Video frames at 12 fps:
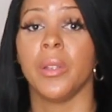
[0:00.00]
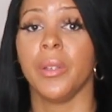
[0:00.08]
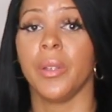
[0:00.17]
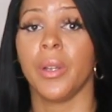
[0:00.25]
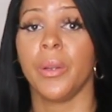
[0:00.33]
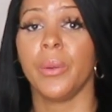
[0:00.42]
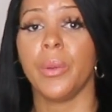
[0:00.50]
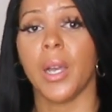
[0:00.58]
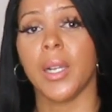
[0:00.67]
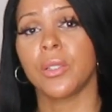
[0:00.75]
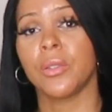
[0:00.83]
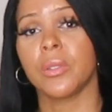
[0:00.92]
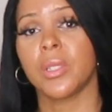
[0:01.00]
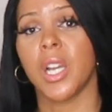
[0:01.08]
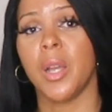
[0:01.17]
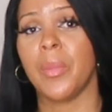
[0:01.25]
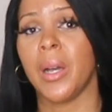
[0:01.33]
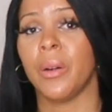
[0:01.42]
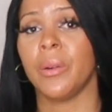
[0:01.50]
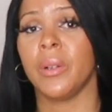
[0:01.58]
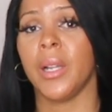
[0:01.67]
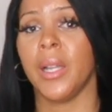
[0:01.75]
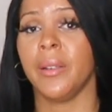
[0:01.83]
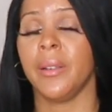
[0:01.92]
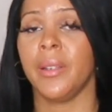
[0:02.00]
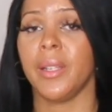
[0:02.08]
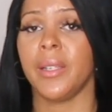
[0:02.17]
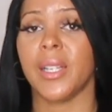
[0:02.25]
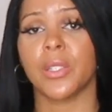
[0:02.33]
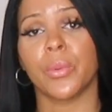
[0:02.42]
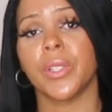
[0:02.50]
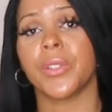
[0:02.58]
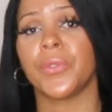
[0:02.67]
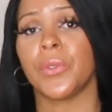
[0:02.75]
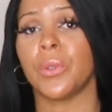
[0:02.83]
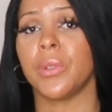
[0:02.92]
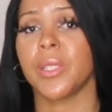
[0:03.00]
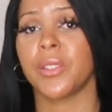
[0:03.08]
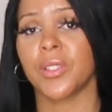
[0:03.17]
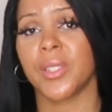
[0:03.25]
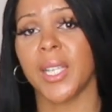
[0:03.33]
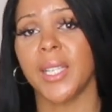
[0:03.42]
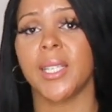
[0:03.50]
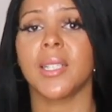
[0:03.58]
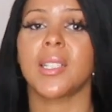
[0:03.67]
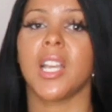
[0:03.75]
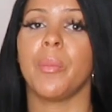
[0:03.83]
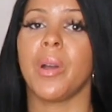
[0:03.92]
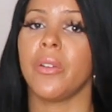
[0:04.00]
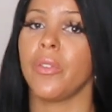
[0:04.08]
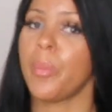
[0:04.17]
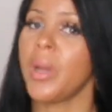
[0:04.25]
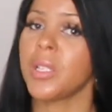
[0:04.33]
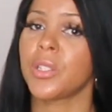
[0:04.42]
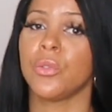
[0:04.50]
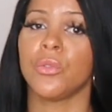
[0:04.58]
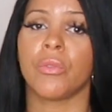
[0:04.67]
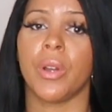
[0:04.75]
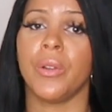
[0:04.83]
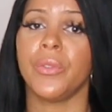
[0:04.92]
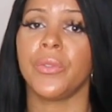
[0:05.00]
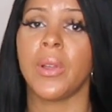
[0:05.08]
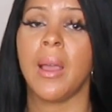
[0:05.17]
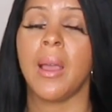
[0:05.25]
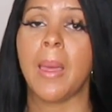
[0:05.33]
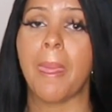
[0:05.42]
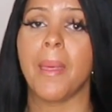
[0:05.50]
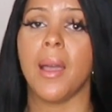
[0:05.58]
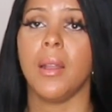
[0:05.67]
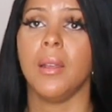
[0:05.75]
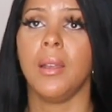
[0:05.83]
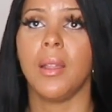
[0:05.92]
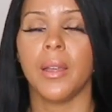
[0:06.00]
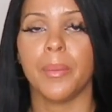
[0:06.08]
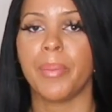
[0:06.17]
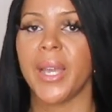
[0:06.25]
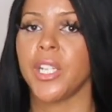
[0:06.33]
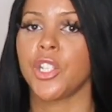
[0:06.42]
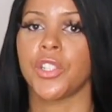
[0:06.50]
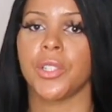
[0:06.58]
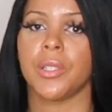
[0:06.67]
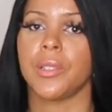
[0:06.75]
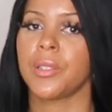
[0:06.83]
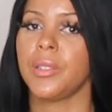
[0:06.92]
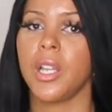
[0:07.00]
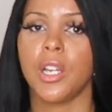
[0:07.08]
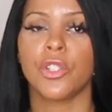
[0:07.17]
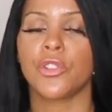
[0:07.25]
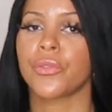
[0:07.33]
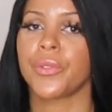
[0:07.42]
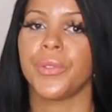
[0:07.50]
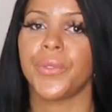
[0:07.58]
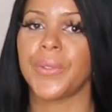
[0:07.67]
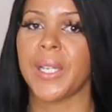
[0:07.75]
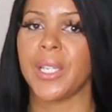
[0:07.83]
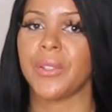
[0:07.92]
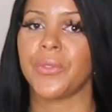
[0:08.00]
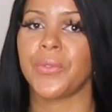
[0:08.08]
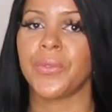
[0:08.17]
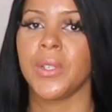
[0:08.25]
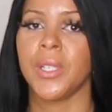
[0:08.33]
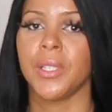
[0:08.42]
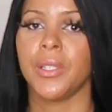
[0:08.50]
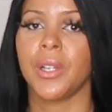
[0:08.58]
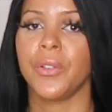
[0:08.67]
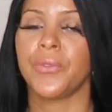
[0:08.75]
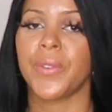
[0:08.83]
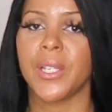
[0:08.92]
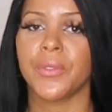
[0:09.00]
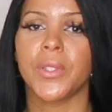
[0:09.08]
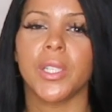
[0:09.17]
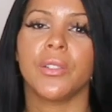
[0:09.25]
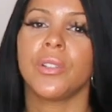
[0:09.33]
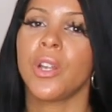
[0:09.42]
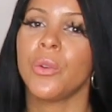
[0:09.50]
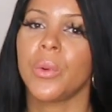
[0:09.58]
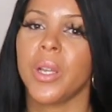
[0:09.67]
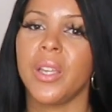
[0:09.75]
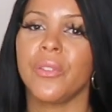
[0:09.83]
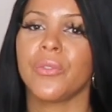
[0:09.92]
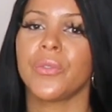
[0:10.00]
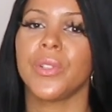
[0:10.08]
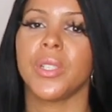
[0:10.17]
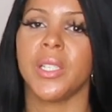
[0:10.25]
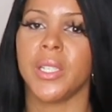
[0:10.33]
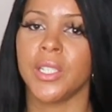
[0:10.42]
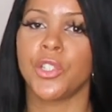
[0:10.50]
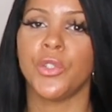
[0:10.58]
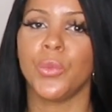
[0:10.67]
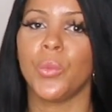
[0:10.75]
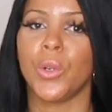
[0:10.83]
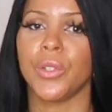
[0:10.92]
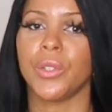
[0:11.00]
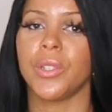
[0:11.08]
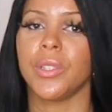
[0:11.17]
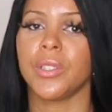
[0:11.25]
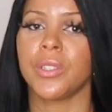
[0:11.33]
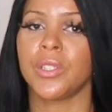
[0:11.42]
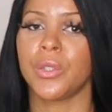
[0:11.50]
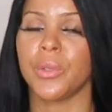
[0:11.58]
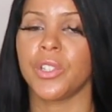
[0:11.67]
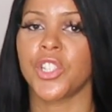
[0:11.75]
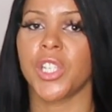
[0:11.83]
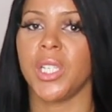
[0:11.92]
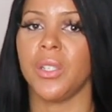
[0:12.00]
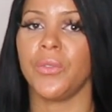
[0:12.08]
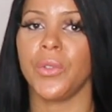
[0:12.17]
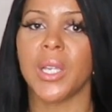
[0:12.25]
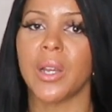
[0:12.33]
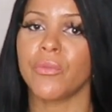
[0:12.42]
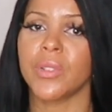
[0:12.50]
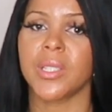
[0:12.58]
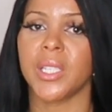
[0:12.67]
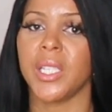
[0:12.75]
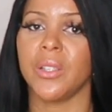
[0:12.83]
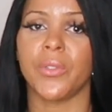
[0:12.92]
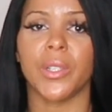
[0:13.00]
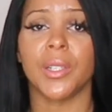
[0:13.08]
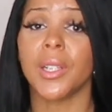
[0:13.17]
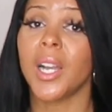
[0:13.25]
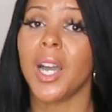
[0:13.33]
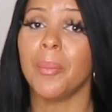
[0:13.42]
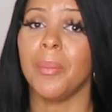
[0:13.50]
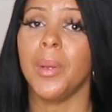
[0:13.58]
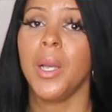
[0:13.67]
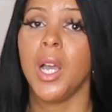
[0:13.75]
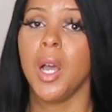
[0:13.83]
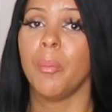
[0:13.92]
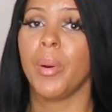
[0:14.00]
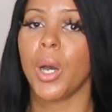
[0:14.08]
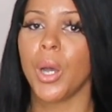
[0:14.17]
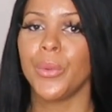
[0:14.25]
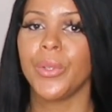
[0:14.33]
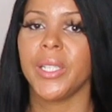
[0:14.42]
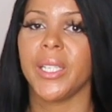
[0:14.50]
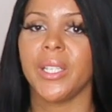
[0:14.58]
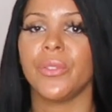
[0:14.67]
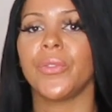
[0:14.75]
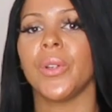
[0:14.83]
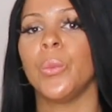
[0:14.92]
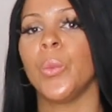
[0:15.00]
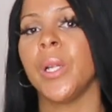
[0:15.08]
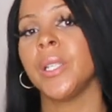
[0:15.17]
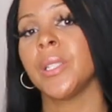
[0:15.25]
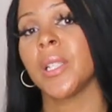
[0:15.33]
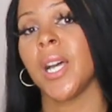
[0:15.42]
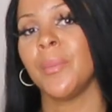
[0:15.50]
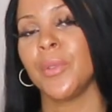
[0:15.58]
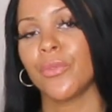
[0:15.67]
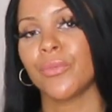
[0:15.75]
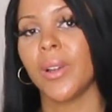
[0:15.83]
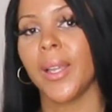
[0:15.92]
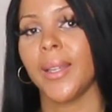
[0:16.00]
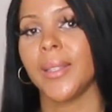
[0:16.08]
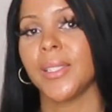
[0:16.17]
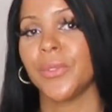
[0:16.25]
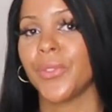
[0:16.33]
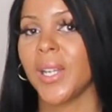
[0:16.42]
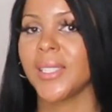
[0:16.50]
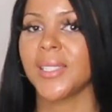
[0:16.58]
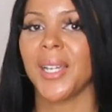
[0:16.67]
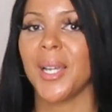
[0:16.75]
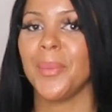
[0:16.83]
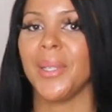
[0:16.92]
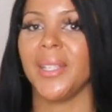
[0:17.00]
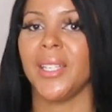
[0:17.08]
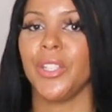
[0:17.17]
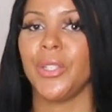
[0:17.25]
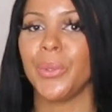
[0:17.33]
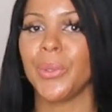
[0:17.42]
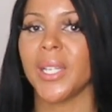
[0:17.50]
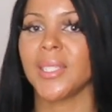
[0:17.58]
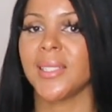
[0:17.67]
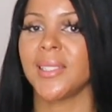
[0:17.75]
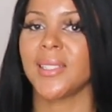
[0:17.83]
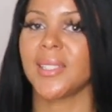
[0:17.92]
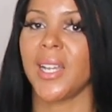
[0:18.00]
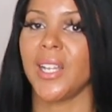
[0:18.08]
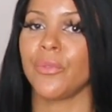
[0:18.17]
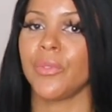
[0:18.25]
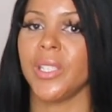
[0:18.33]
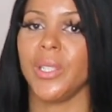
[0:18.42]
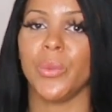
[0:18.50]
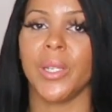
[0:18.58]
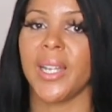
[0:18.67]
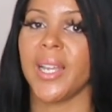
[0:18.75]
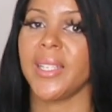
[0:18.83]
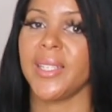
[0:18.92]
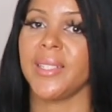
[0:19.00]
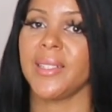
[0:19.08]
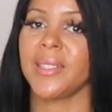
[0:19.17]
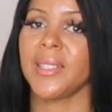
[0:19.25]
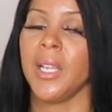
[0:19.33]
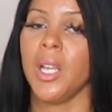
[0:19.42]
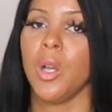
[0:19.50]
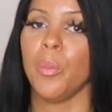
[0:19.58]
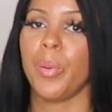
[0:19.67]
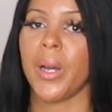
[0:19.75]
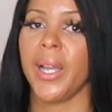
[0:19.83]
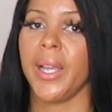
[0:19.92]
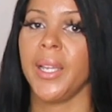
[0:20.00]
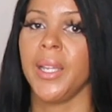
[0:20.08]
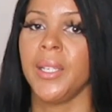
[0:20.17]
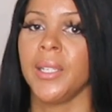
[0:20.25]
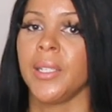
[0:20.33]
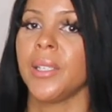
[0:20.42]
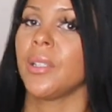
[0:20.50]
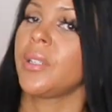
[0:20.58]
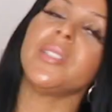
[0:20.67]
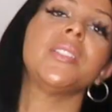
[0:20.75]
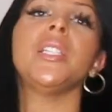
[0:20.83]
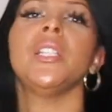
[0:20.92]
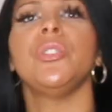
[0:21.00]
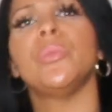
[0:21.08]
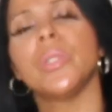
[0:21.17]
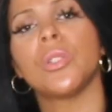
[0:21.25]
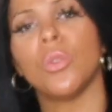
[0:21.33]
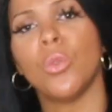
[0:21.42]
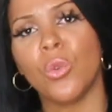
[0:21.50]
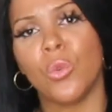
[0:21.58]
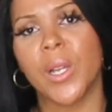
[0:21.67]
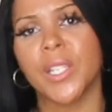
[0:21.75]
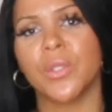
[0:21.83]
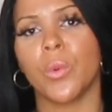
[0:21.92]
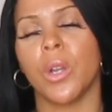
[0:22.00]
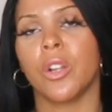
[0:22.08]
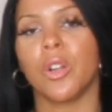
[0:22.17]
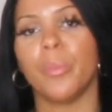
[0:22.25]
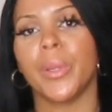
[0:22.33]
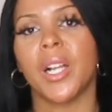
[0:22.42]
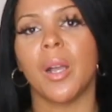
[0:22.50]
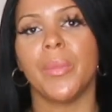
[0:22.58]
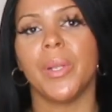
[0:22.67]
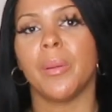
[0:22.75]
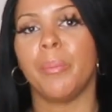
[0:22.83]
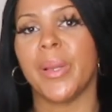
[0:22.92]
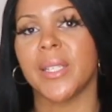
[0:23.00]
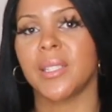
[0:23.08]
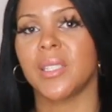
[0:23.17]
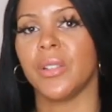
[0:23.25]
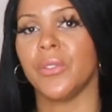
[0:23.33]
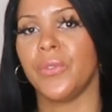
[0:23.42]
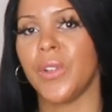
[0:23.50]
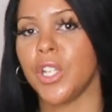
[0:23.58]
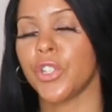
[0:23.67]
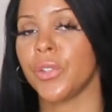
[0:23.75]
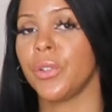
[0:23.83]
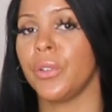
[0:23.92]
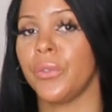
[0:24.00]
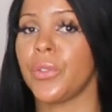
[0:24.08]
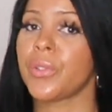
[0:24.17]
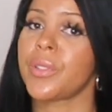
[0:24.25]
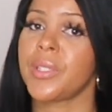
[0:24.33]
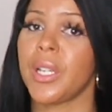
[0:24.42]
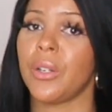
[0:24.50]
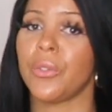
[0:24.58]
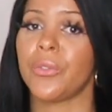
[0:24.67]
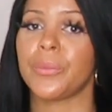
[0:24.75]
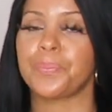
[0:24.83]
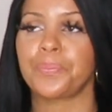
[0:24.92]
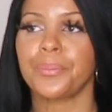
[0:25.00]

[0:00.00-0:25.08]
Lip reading: You know, I took time out, and that's what it's for. It's just taking time out for personal growth. Learn patience, learn true faith, you know, faith that, you know, whatever it is you want to achieve, you can receive, it can come, but only if and when the time is right, divine timing. And you get to decide really when that is, by continuing to always work on becoming the best version of yourself.